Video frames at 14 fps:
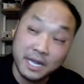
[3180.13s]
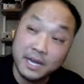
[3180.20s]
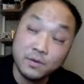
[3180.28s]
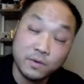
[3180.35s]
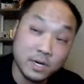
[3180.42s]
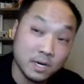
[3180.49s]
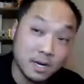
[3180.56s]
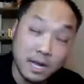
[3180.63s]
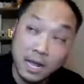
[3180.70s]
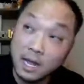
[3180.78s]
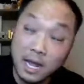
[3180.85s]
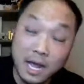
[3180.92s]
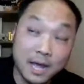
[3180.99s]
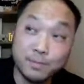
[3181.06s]
anywhere,
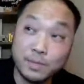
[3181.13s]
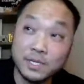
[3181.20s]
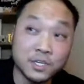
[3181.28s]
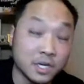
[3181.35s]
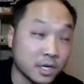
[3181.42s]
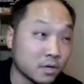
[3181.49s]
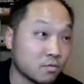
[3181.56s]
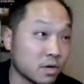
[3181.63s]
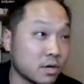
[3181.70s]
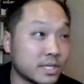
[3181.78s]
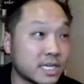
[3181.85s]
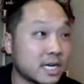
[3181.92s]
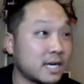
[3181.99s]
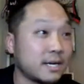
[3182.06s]
I'd be stuck in
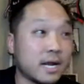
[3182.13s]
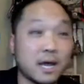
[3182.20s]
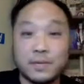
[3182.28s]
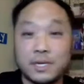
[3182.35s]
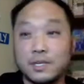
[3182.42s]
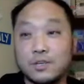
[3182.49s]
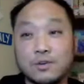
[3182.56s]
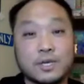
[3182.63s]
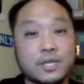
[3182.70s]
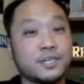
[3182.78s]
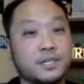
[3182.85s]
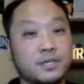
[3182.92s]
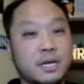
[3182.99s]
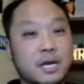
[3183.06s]
Roatan. I mean,
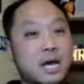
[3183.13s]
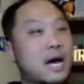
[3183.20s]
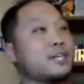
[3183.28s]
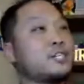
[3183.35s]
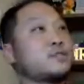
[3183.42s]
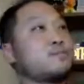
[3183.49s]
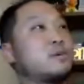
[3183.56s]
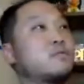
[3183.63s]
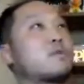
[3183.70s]
I'd just be